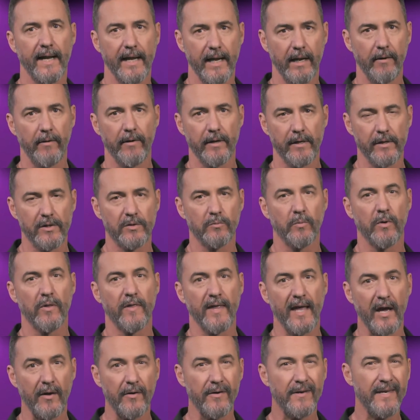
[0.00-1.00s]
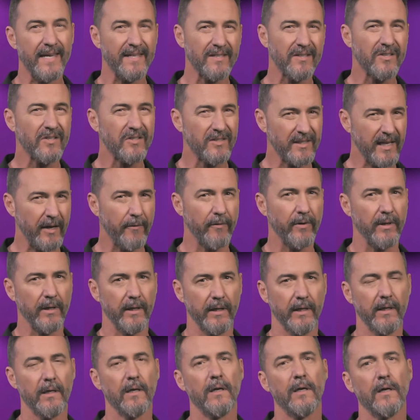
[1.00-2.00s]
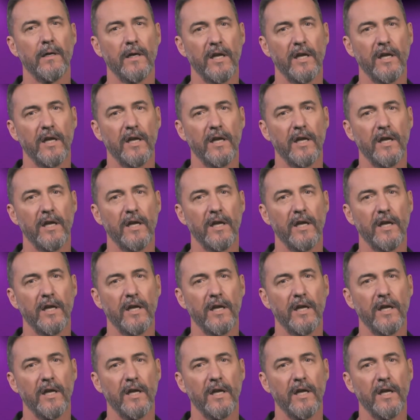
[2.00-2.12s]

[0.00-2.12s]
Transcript: areas without necessarily